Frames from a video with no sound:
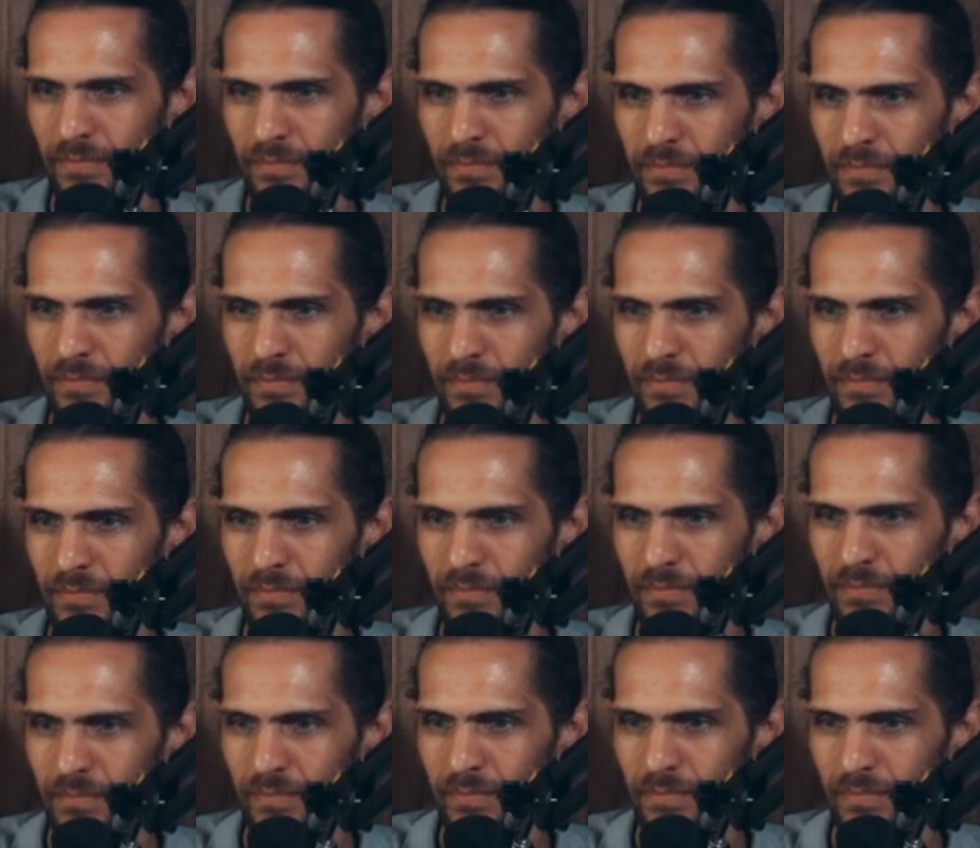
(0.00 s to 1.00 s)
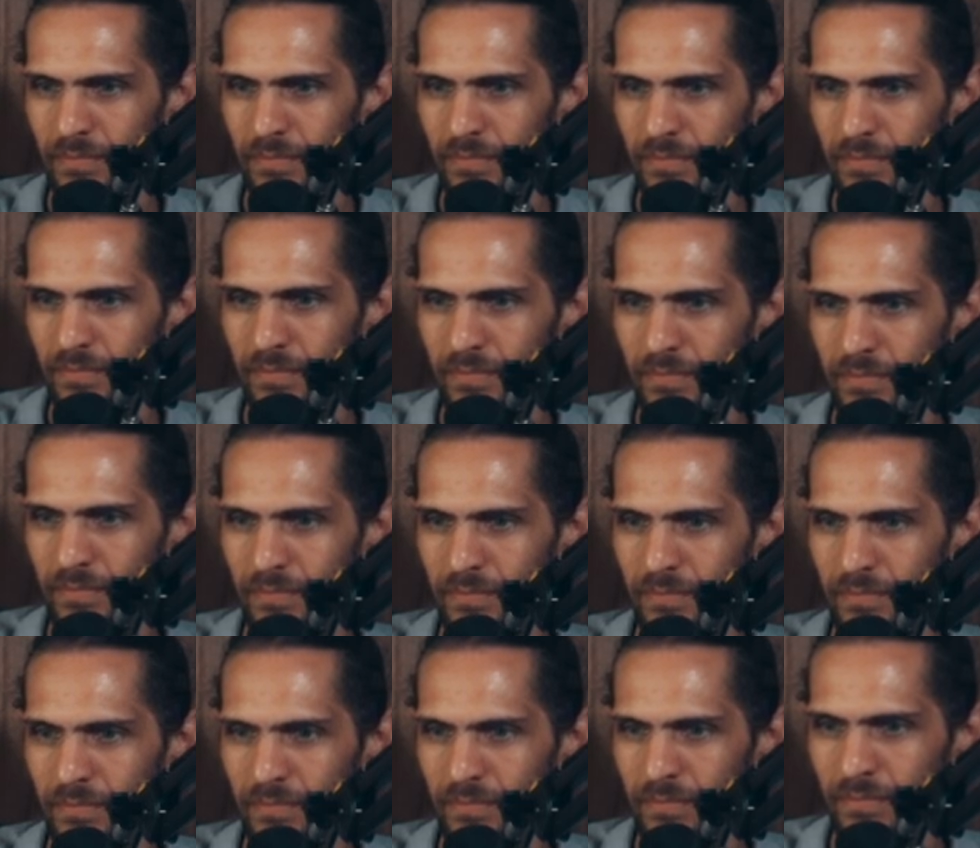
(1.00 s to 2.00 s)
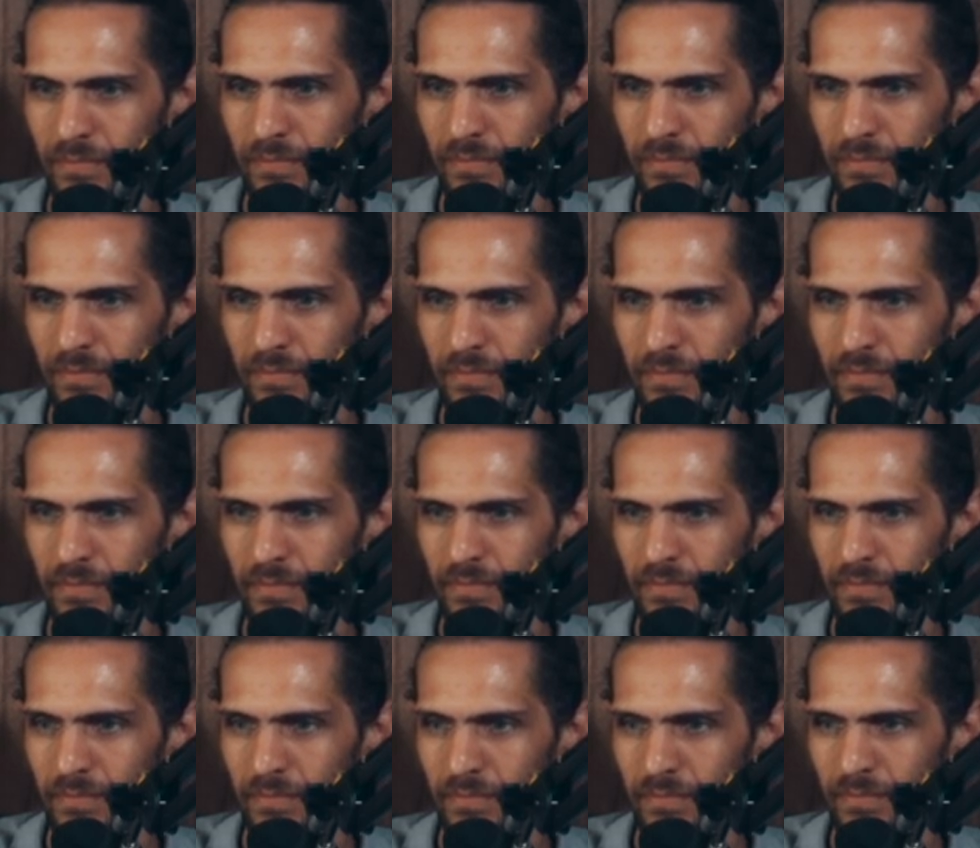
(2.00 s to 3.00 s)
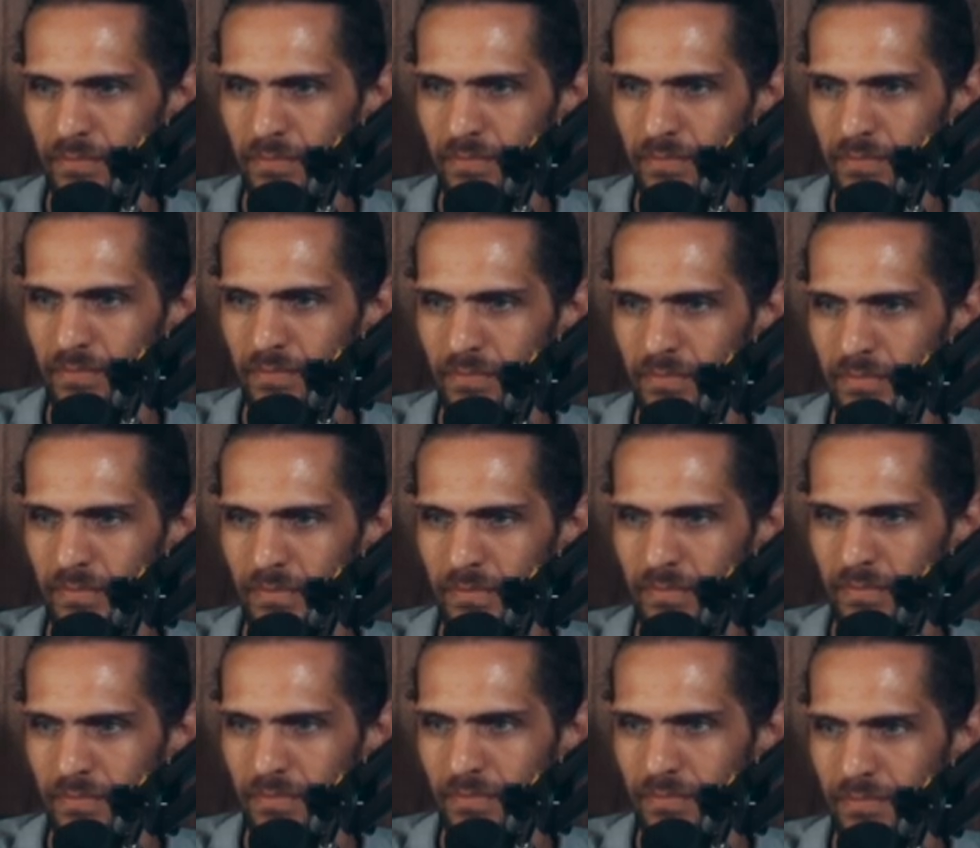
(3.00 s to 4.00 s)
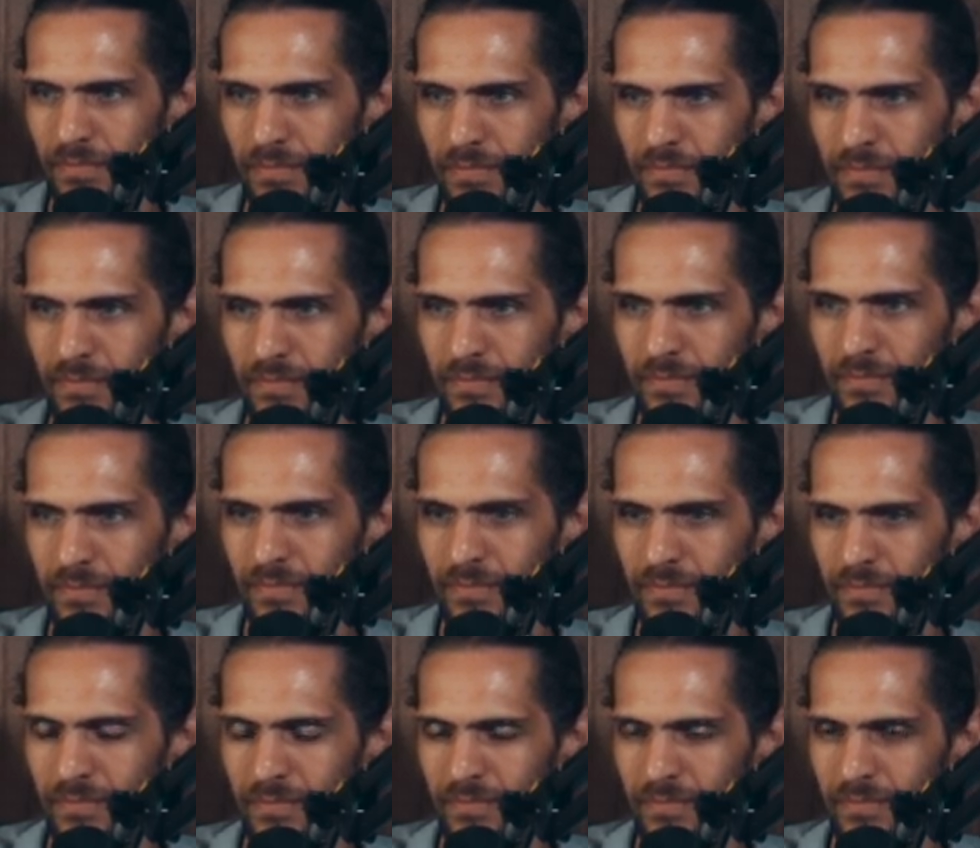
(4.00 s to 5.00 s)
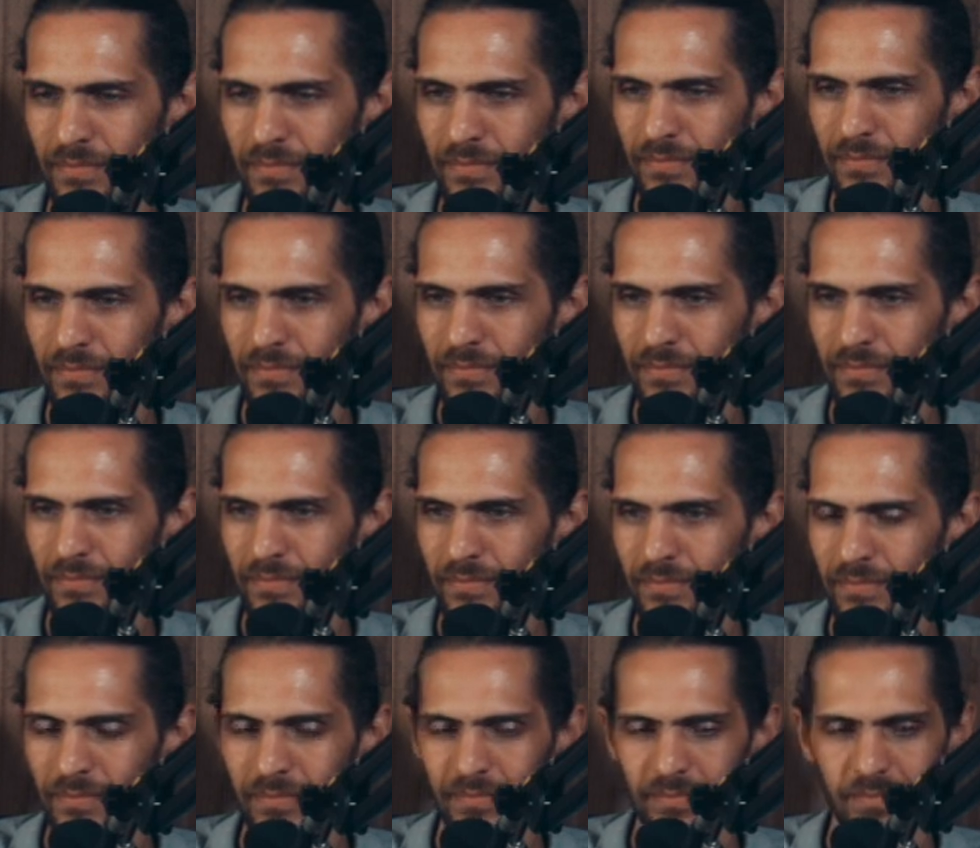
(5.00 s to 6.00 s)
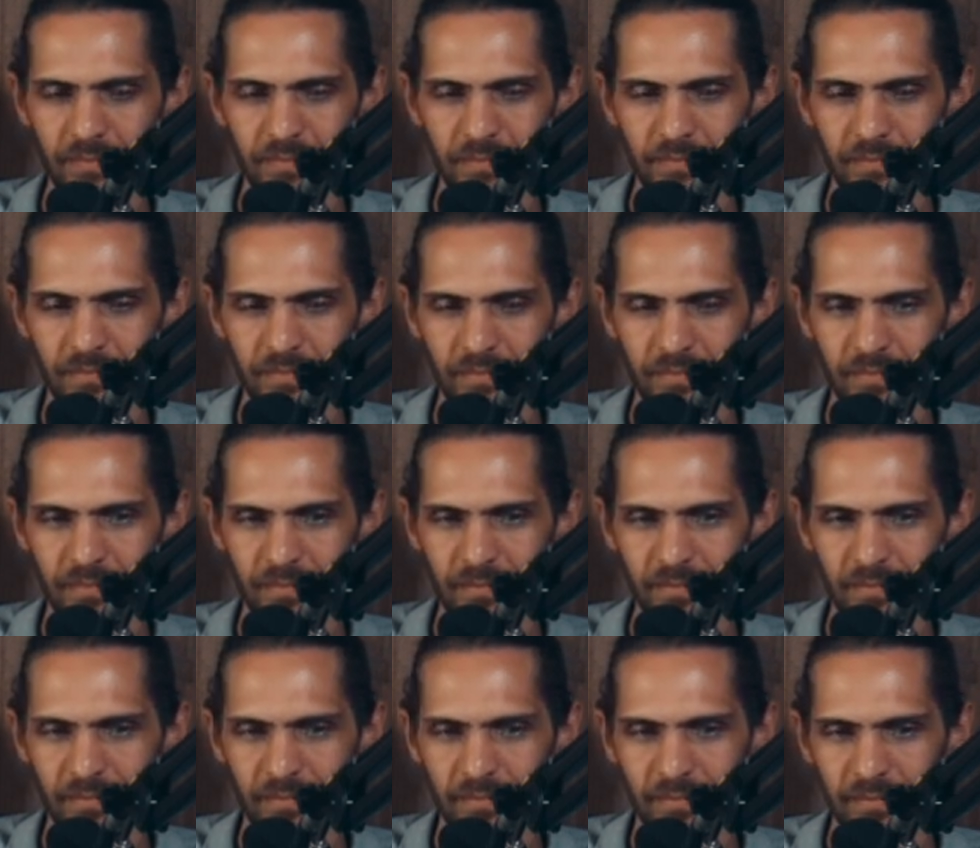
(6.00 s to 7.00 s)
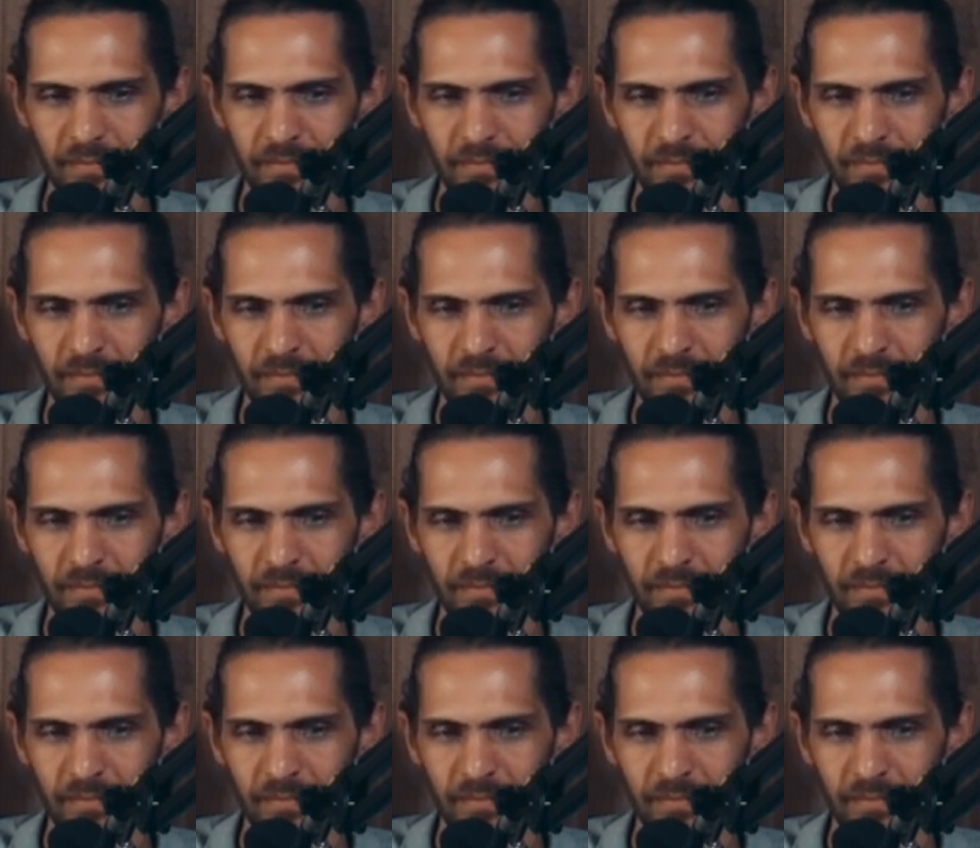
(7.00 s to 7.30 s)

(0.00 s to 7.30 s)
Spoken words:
This person isn't speaking.